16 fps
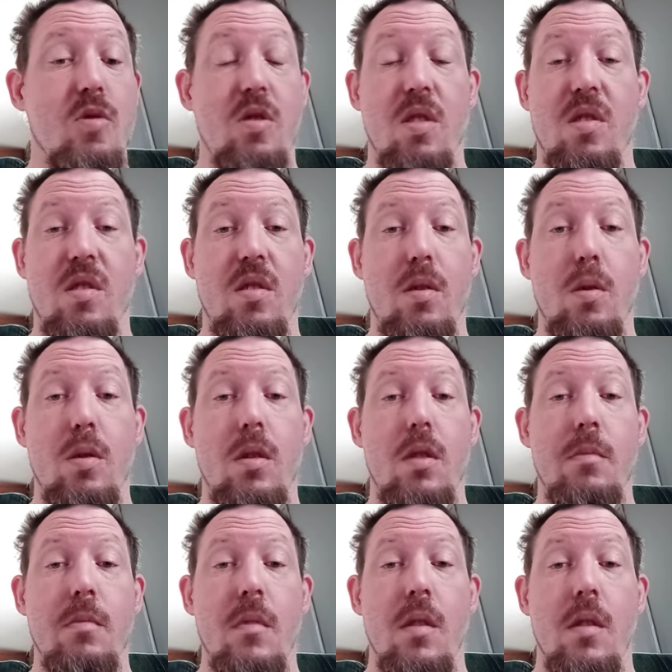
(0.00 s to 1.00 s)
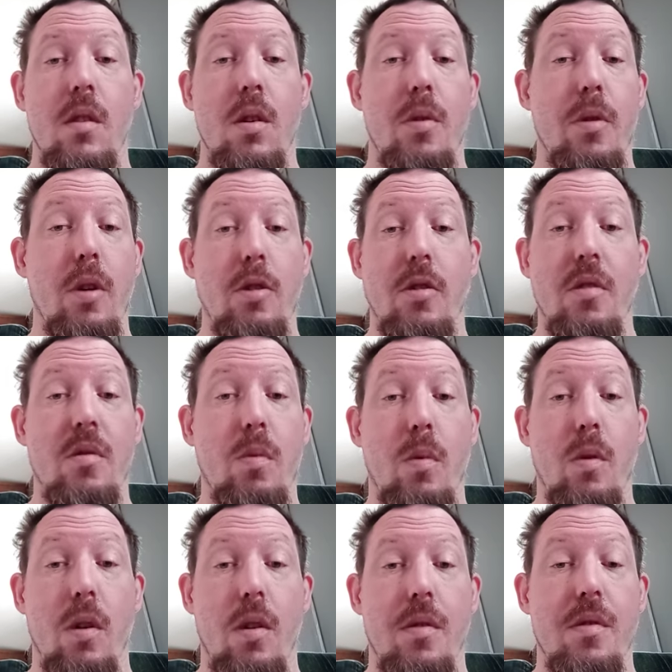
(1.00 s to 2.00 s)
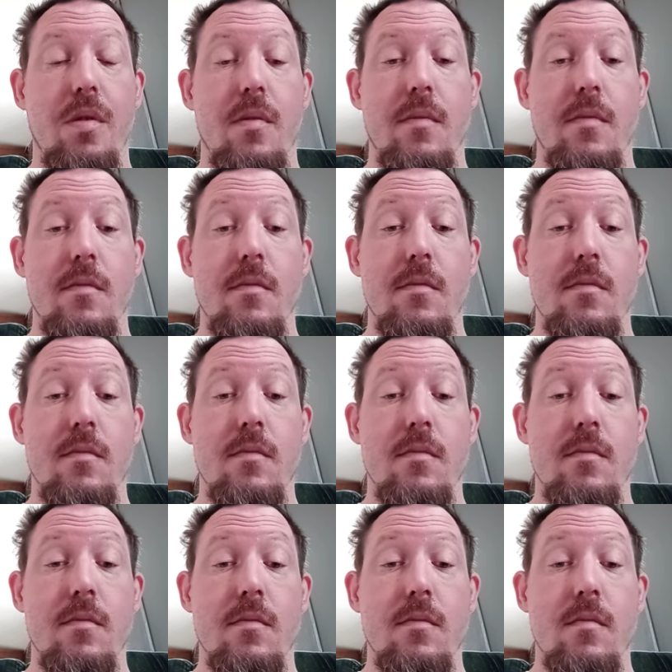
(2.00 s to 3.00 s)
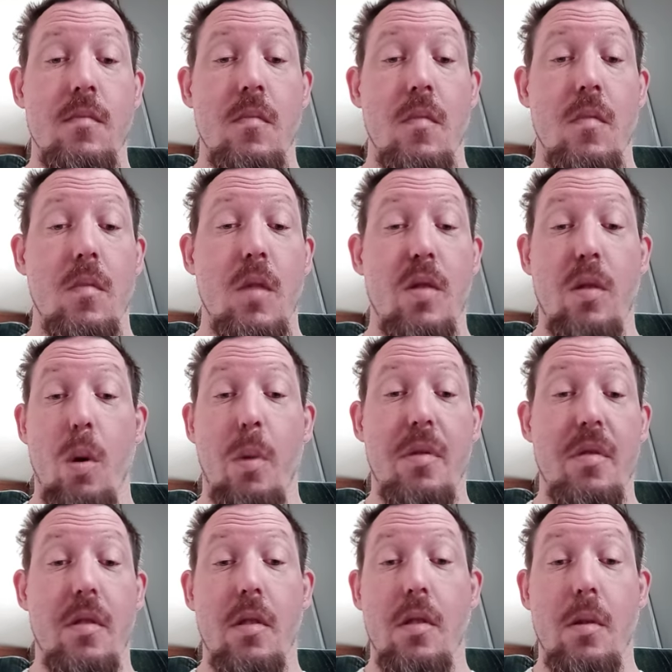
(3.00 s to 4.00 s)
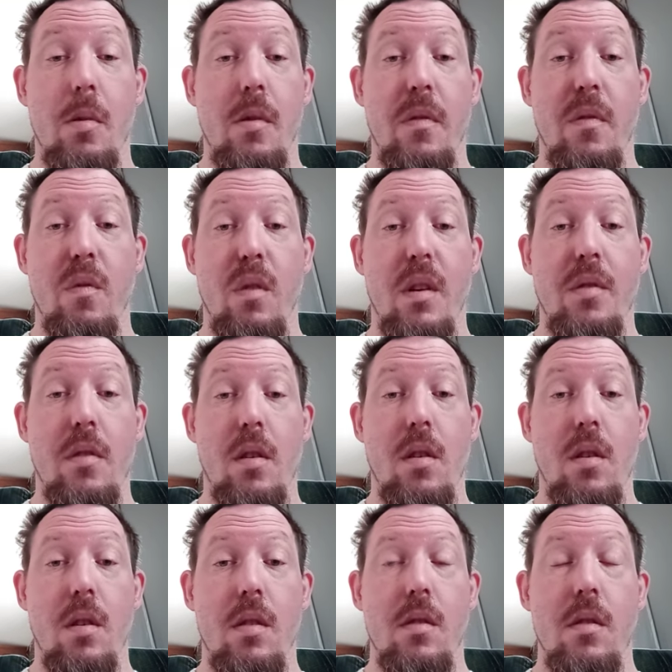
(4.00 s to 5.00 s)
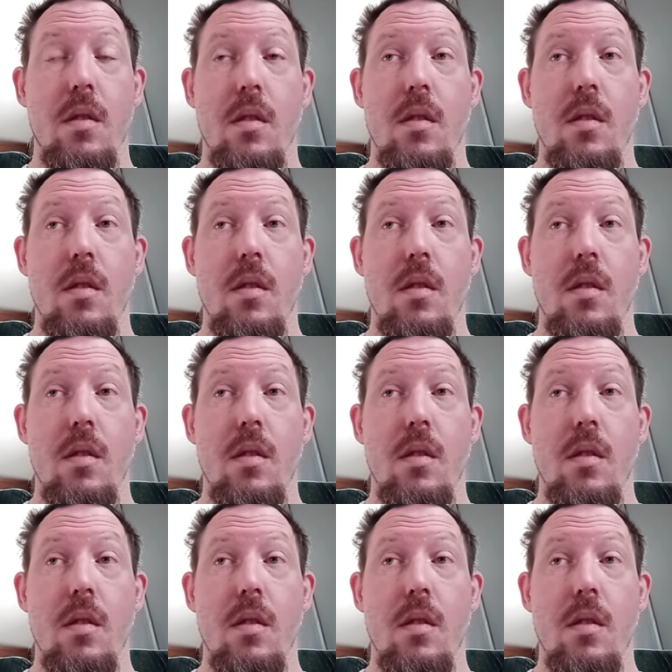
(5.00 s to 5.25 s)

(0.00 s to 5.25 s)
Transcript: Just ignore them. They're just words. It's always good to reflect on